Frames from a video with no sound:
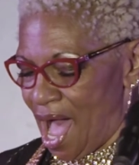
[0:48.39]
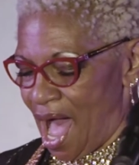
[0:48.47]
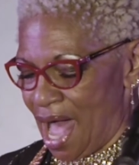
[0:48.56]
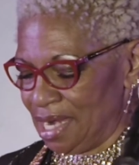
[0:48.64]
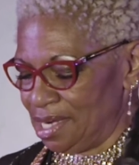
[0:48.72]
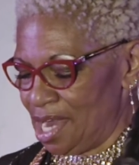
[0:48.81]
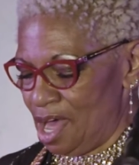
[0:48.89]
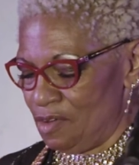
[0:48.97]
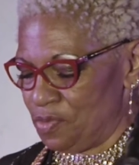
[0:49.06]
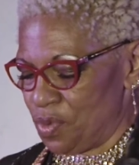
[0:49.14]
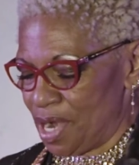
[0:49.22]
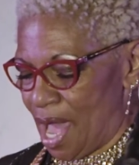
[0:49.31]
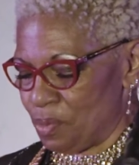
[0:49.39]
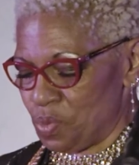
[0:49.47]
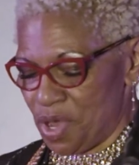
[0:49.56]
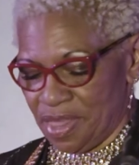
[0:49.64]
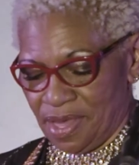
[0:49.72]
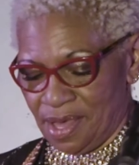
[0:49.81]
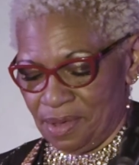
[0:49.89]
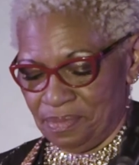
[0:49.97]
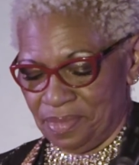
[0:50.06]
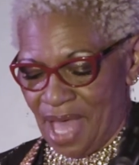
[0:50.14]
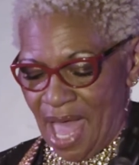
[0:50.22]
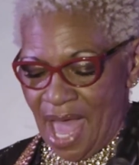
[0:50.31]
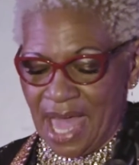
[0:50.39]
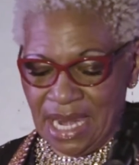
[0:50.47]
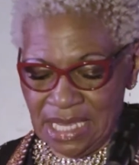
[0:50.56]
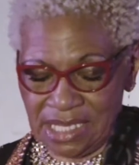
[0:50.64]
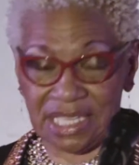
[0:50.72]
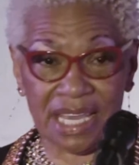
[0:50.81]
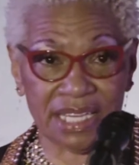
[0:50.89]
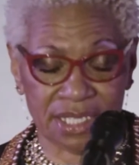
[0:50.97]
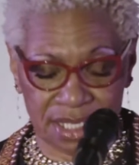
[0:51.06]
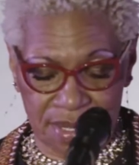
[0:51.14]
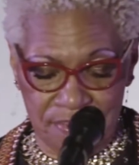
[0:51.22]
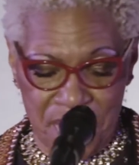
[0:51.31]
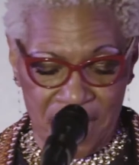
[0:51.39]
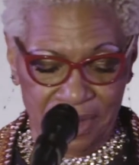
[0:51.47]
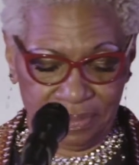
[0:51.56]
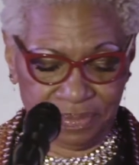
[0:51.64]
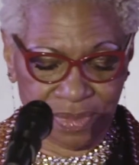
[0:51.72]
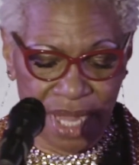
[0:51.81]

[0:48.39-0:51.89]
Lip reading: I love when I'm with him, and he sings to me.